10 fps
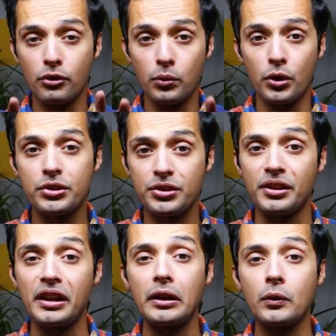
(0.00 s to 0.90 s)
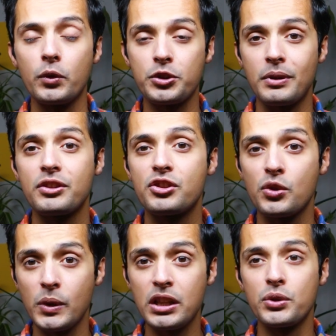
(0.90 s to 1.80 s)
for words today, which means the
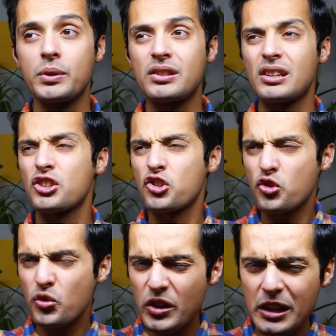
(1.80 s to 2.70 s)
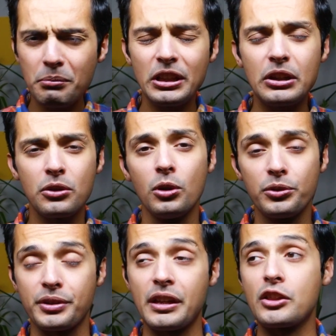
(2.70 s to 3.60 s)
weather is extremely
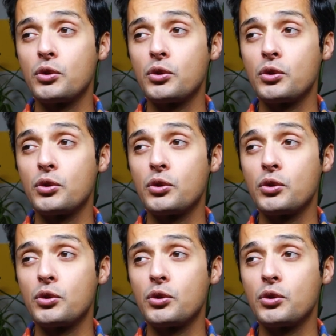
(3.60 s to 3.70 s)
cold today.